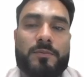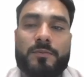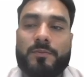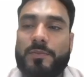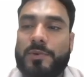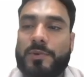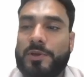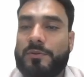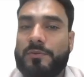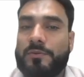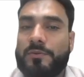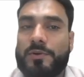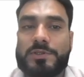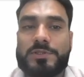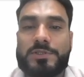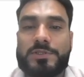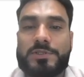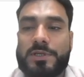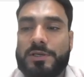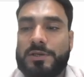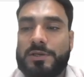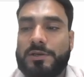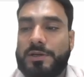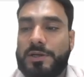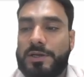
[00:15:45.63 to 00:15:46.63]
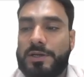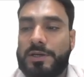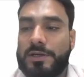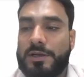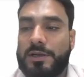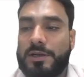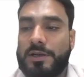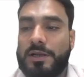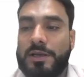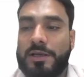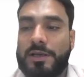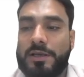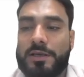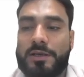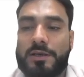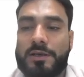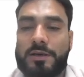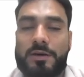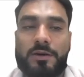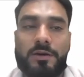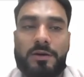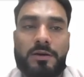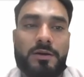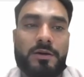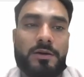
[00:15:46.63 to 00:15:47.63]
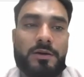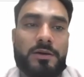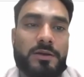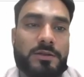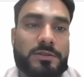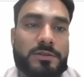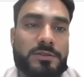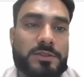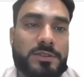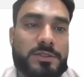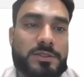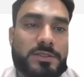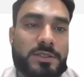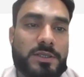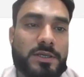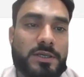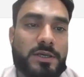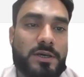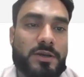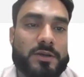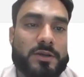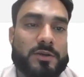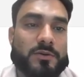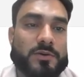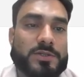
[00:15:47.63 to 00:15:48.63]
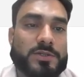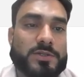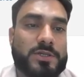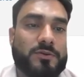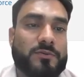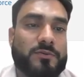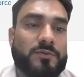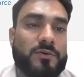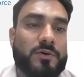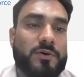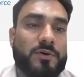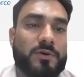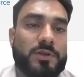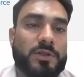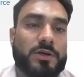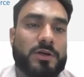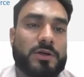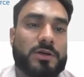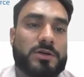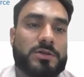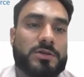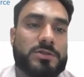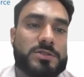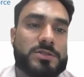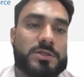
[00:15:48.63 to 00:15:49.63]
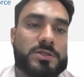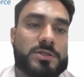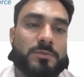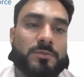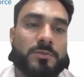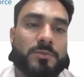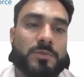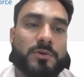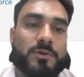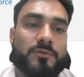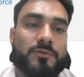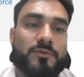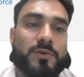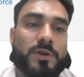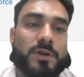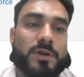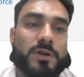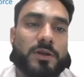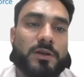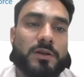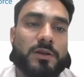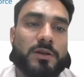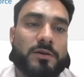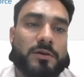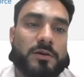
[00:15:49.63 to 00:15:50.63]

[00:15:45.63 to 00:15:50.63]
requested data. Like since they are requesting for the custom field,